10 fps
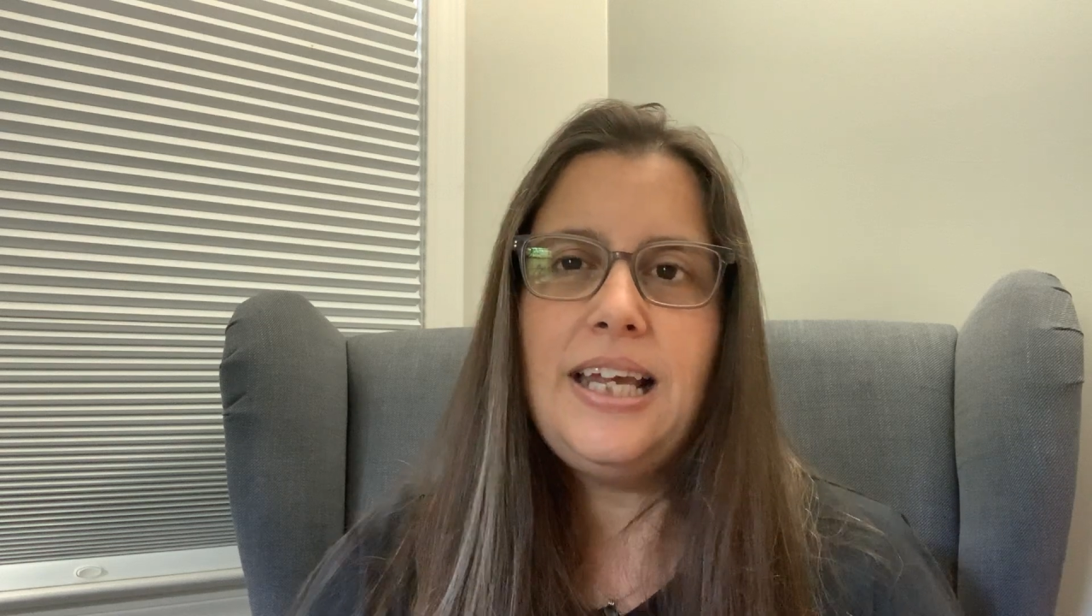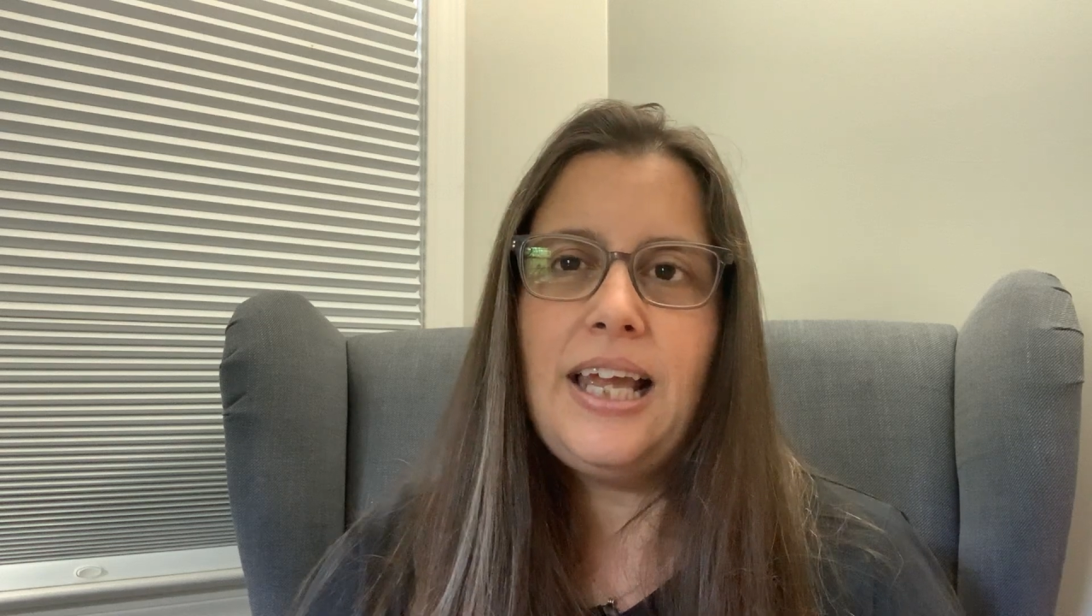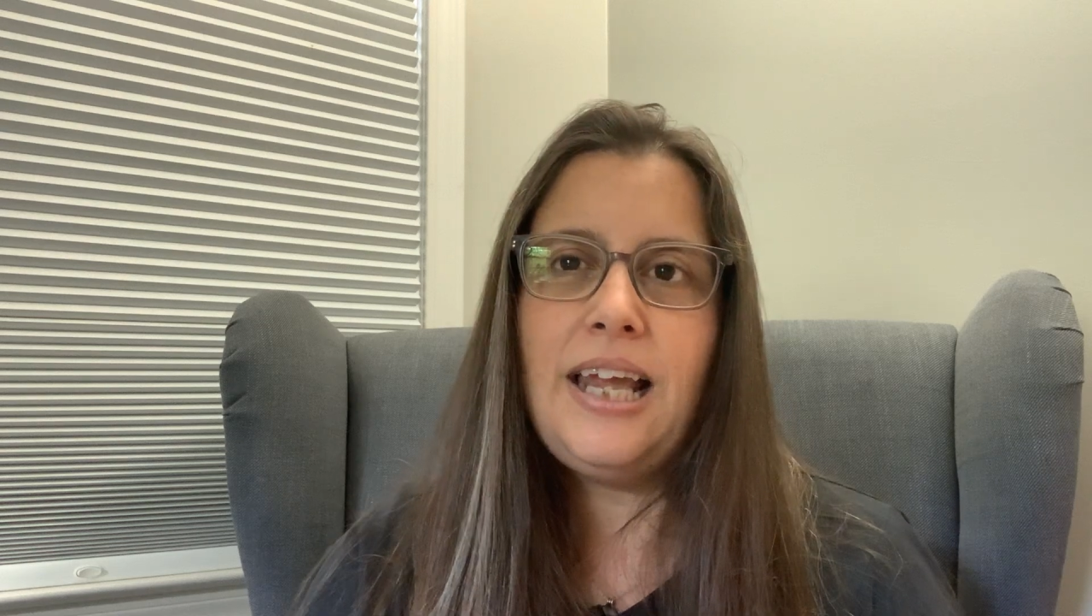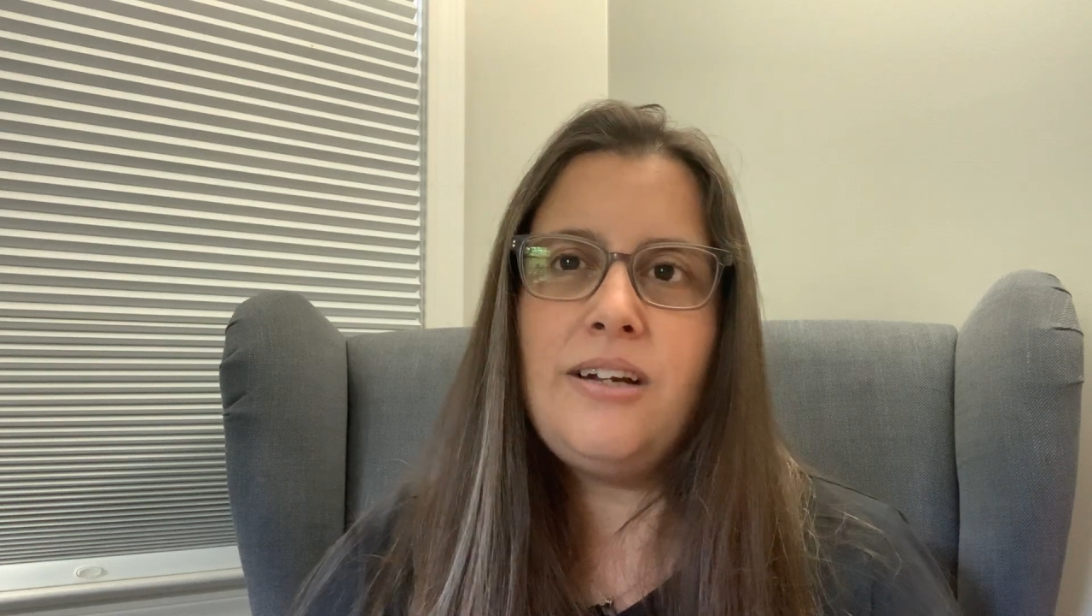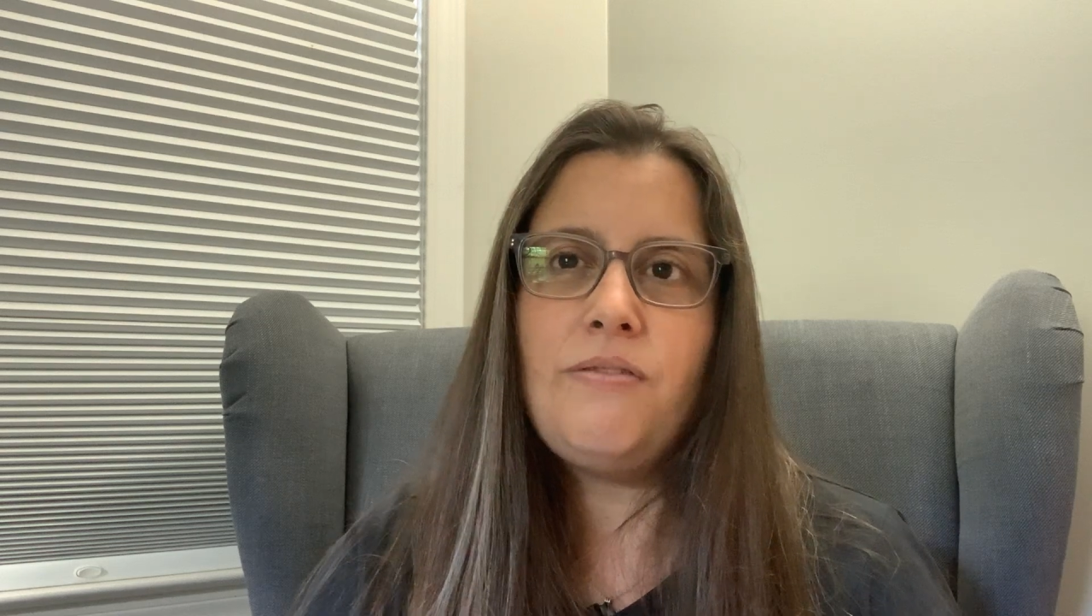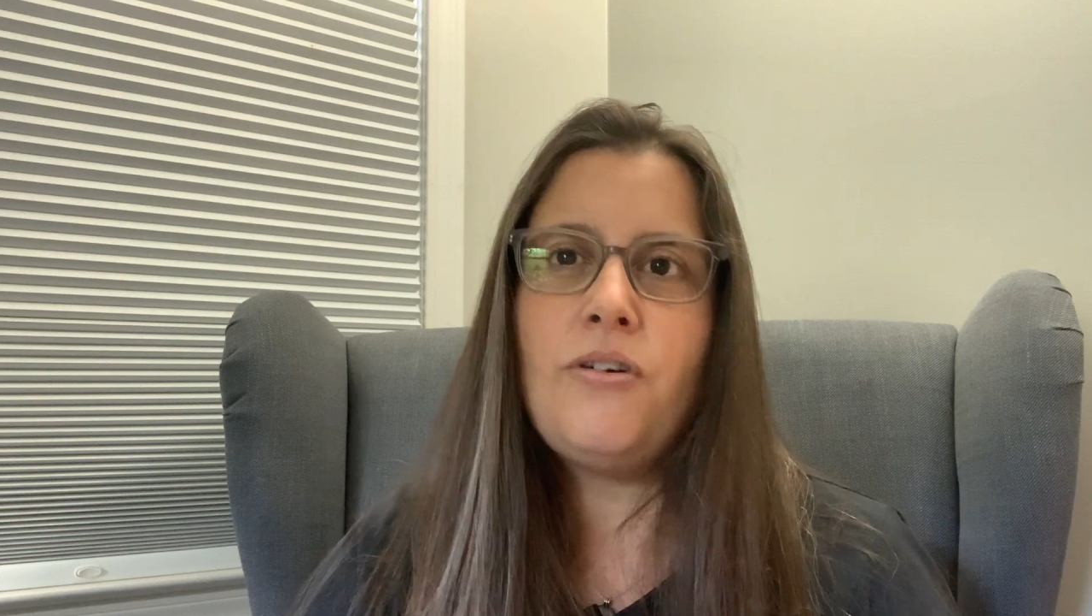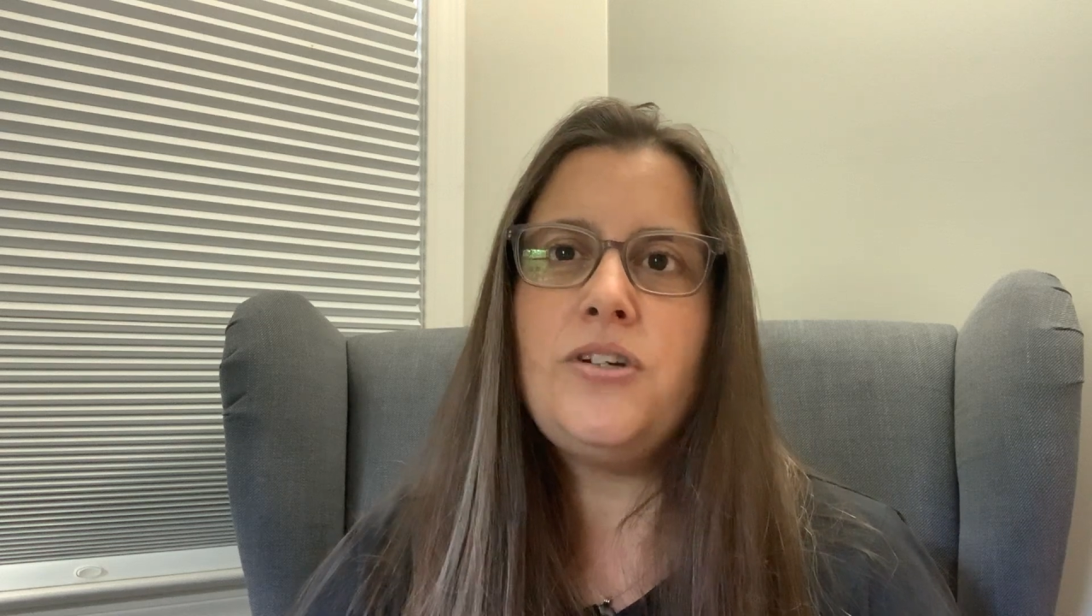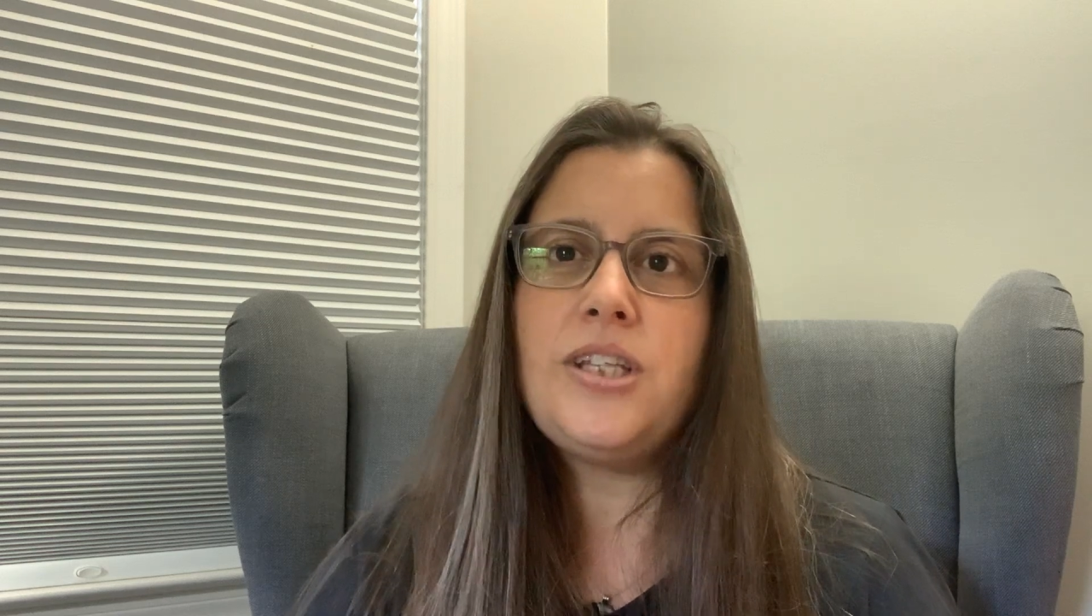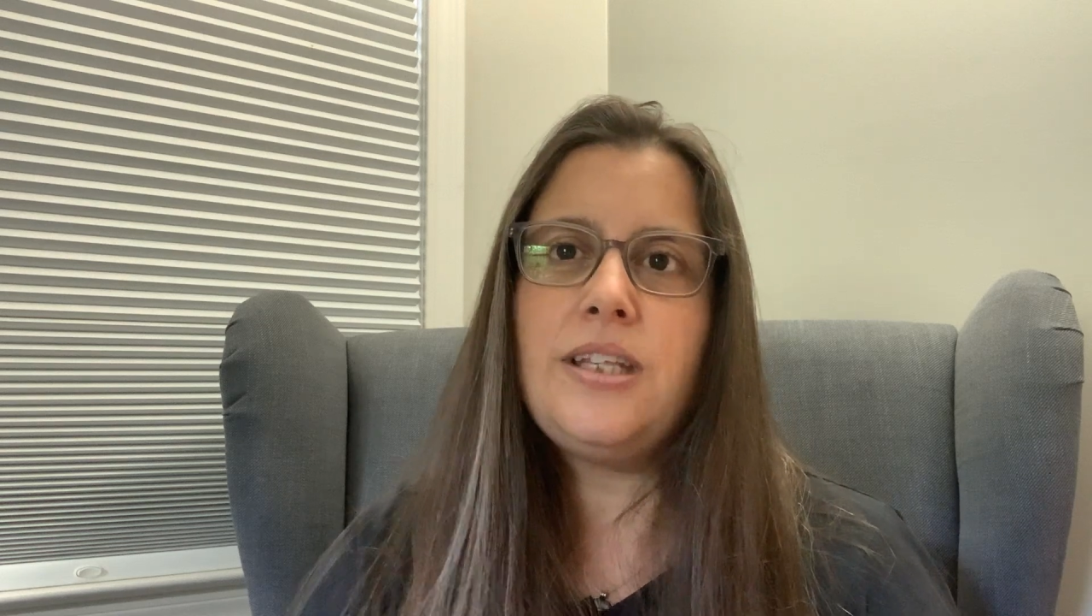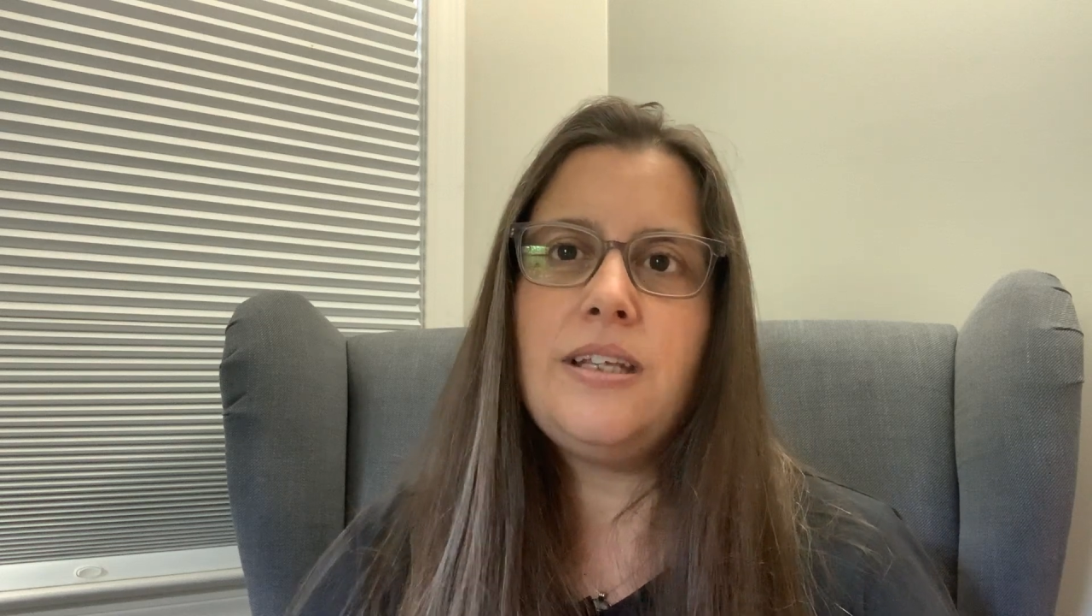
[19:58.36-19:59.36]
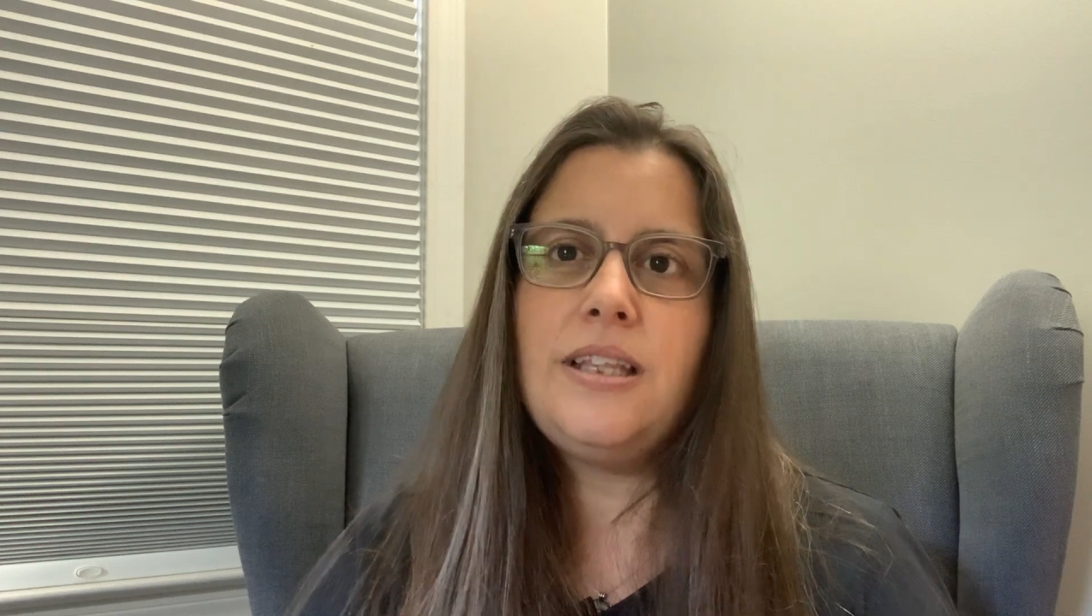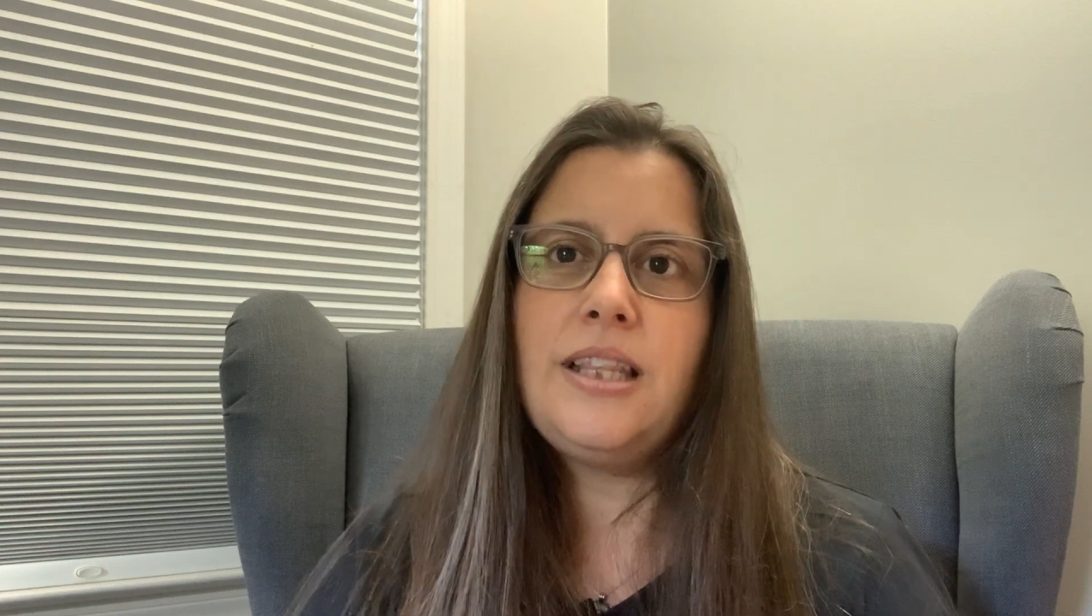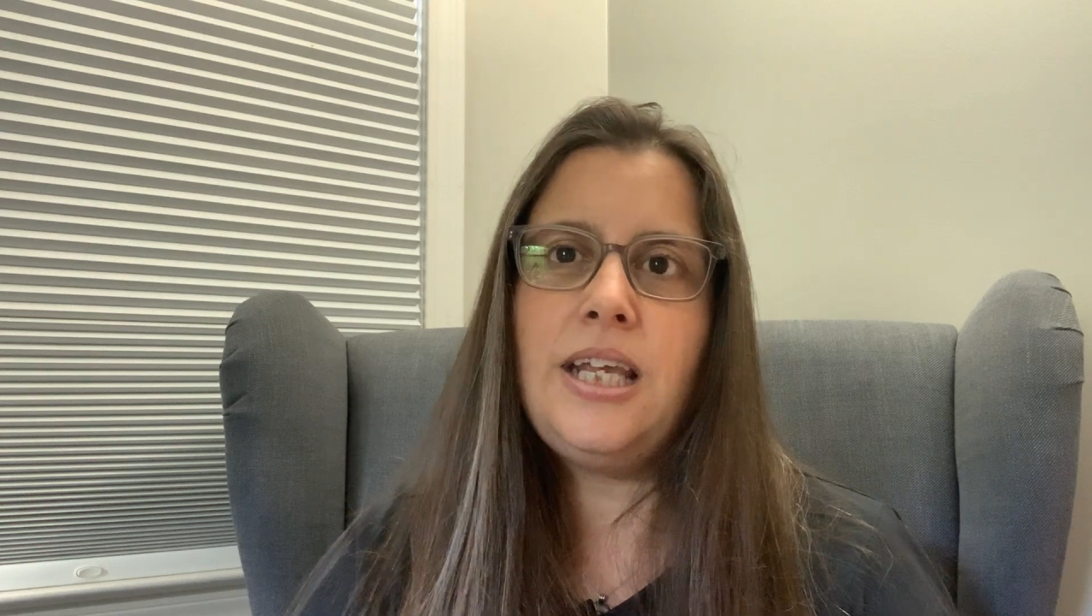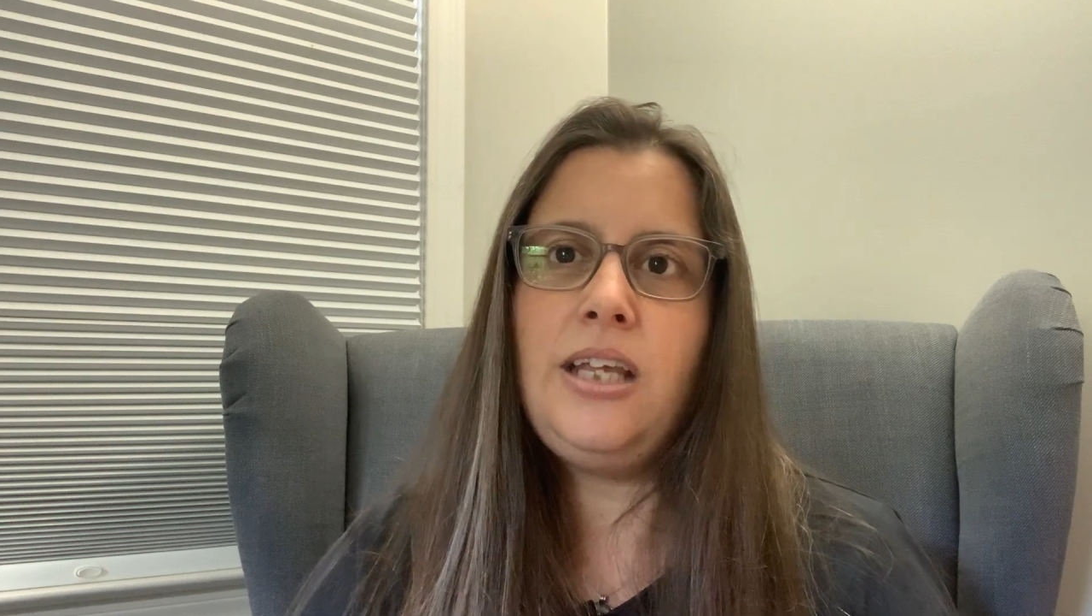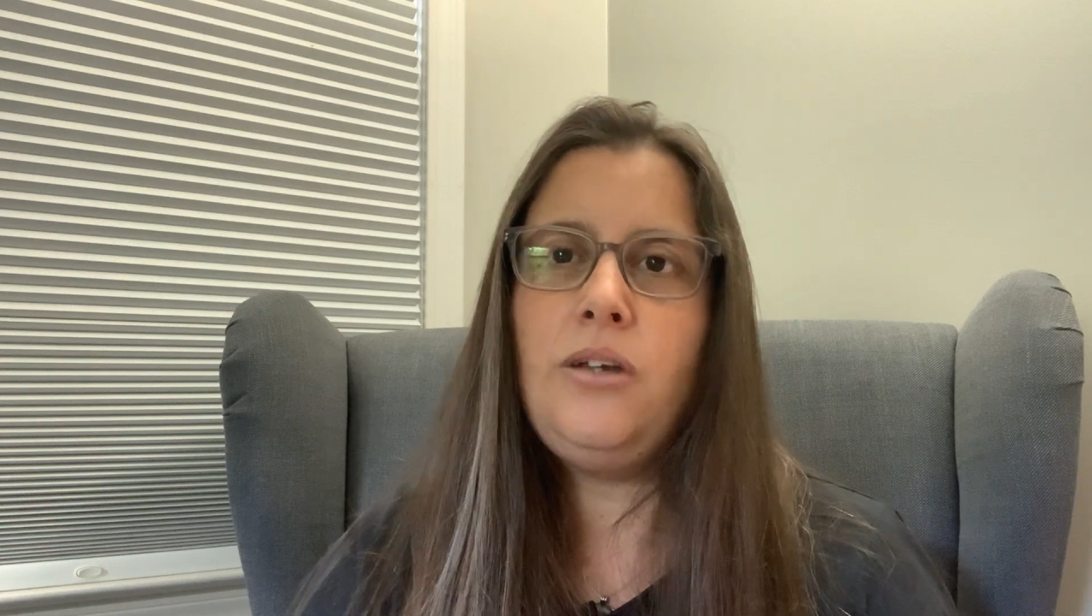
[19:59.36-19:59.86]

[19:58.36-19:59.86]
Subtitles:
And the first thing